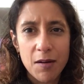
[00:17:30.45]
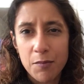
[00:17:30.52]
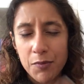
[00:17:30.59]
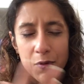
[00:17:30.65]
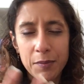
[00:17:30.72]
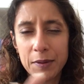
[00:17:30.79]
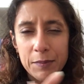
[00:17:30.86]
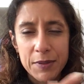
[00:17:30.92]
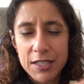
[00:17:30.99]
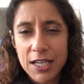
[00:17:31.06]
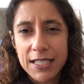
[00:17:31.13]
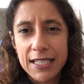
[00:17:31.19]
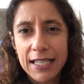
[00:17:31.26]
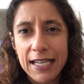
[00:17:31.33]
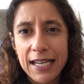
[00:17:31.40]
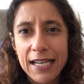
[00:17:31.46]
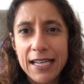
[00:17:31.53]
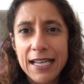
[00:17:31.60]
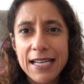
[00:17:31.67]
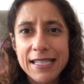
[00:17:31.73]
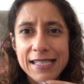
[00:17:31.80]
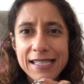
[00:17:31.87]
probably projecting here,
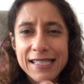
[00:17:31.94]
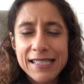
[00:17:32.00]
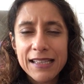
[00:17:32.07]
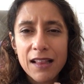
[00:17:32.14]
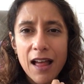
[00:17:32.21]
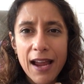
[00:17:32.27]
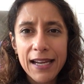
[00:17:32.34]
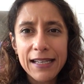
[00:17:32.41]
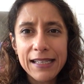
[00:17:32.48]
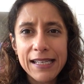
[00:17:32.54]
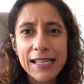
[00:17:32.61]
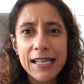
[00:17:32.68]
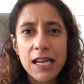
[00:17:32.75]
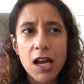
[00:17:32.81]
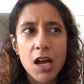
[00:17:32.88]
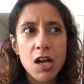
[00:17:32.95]
is a slightly